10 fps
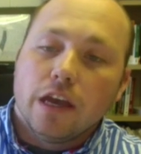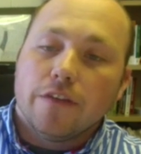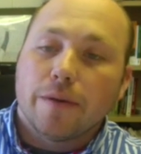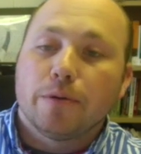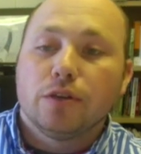
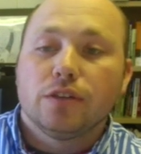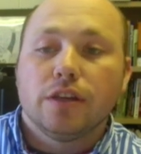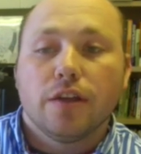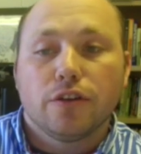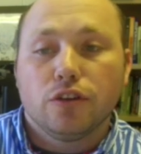If I produce
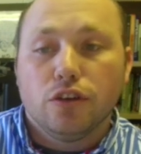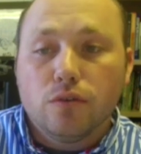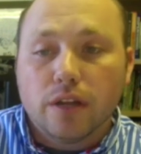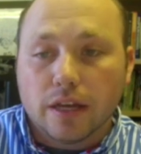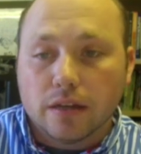another
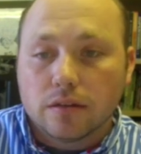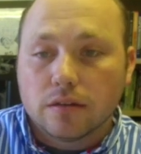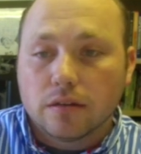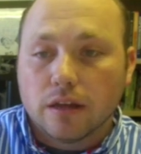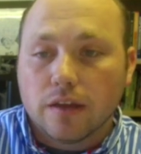unit
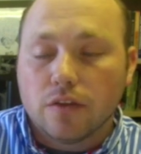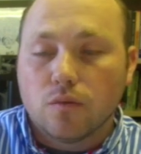and the